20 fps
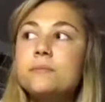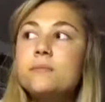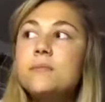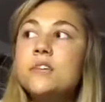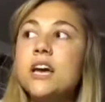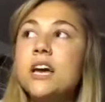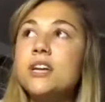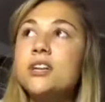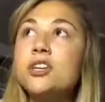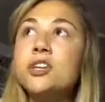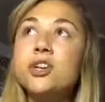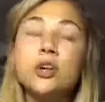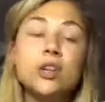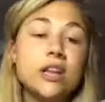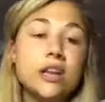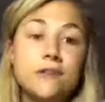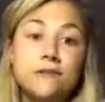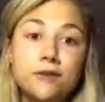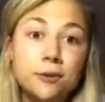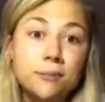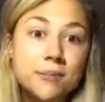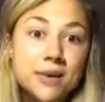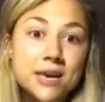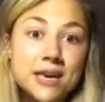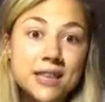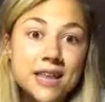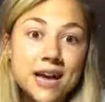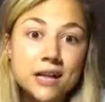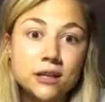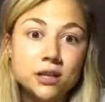And, like for me,
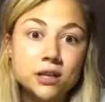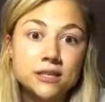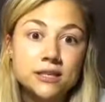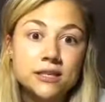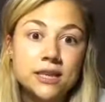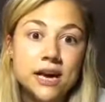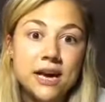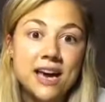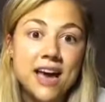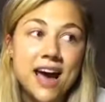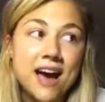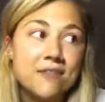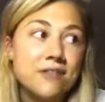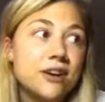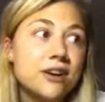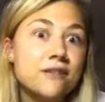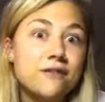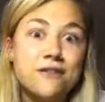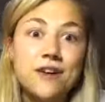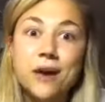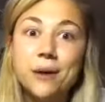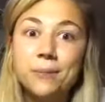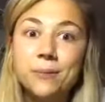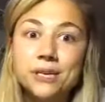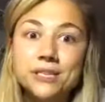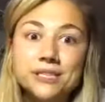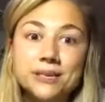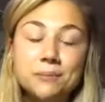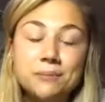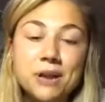that looks like having a family
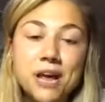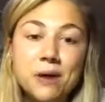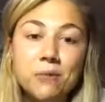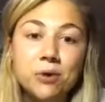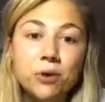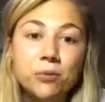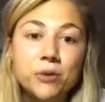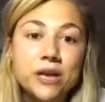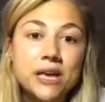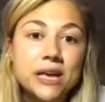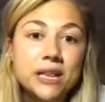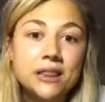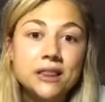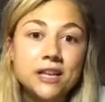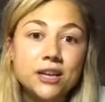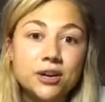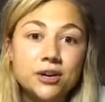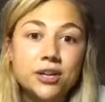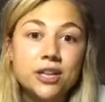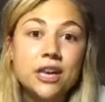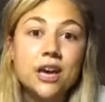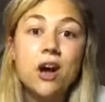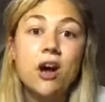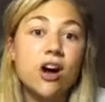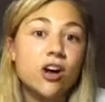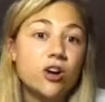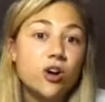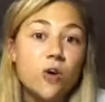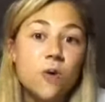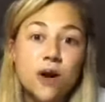someday where we can literally
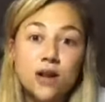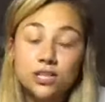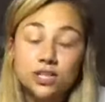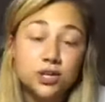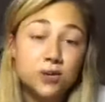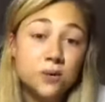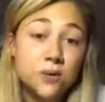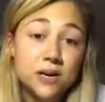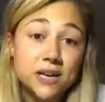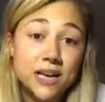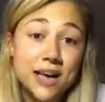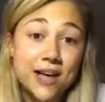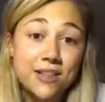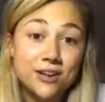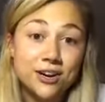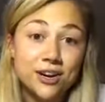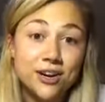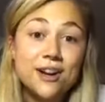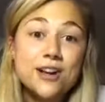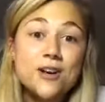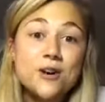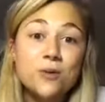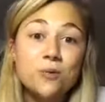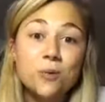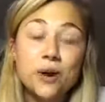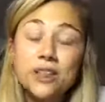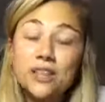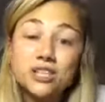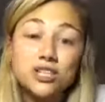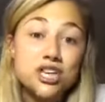all go on tour together
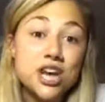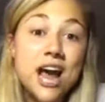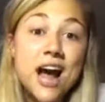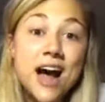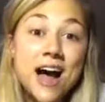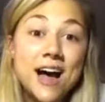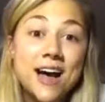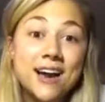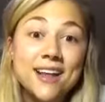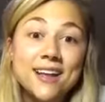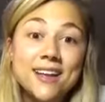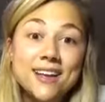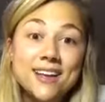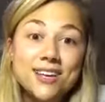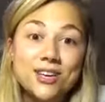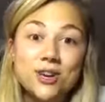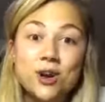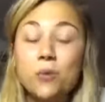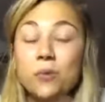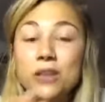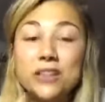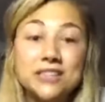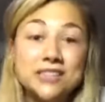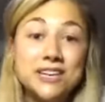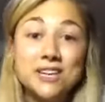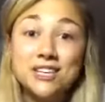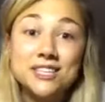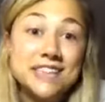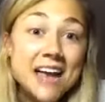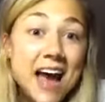with Chad, with
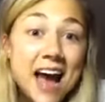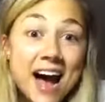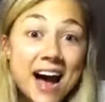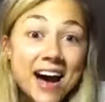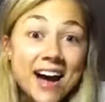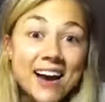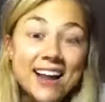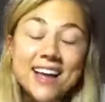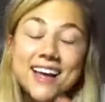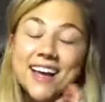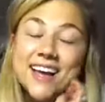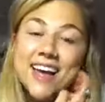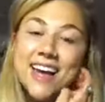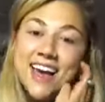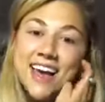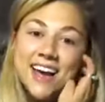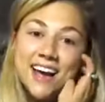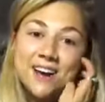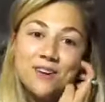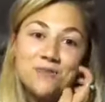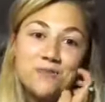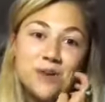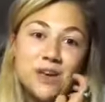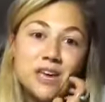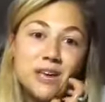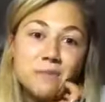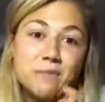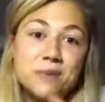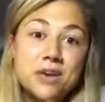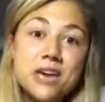their dad, and we
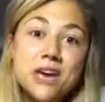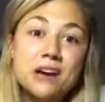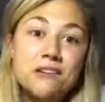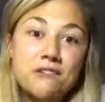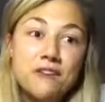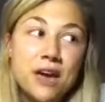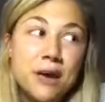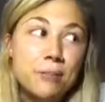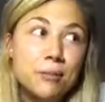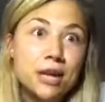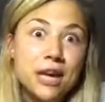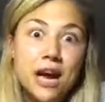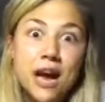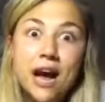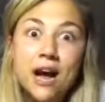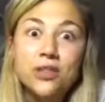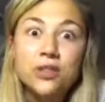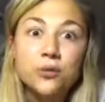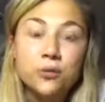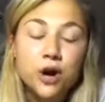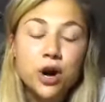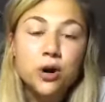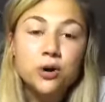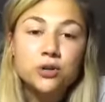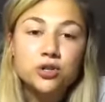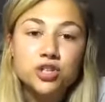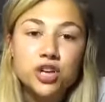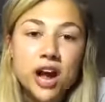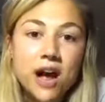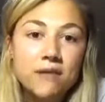can be a family on the road
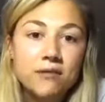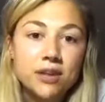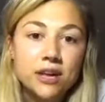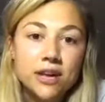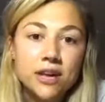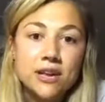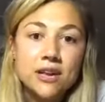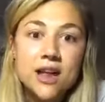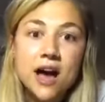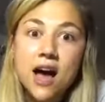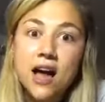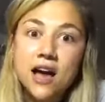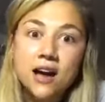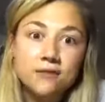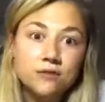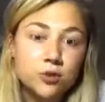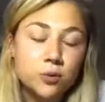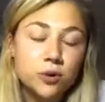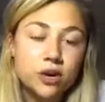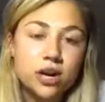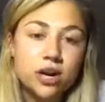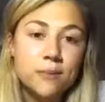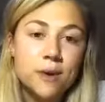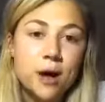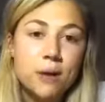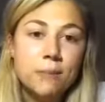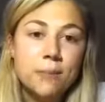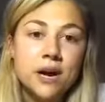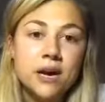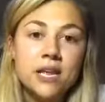traveling and not have to worry
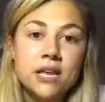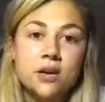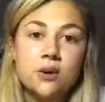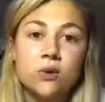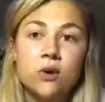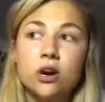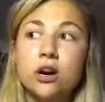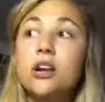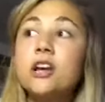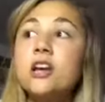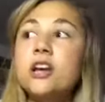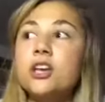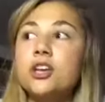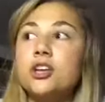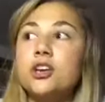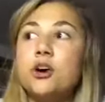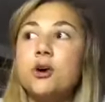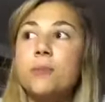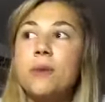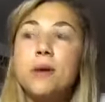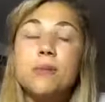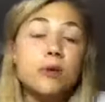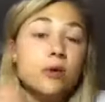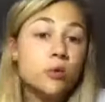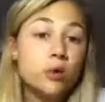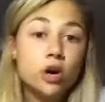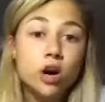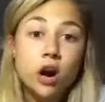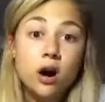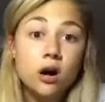about money. Or, maybe
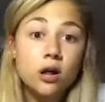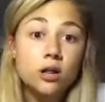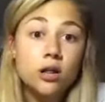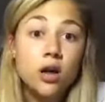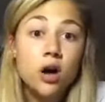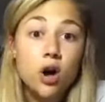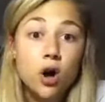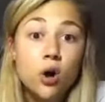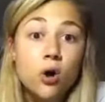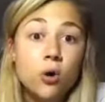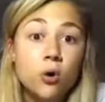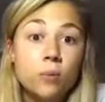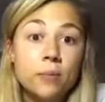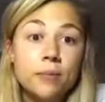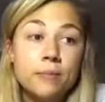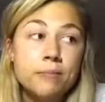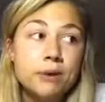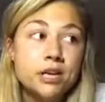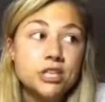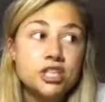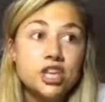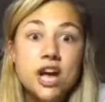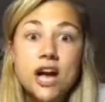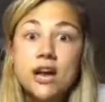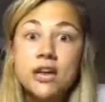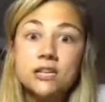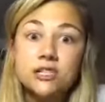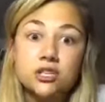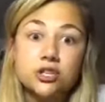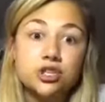we're all home, but
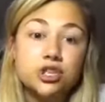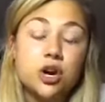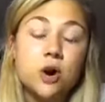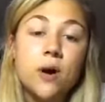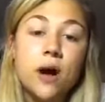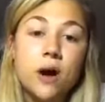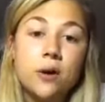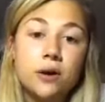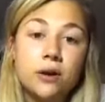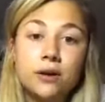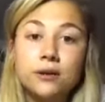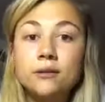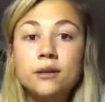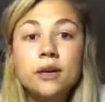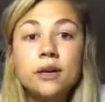Chad has a show out in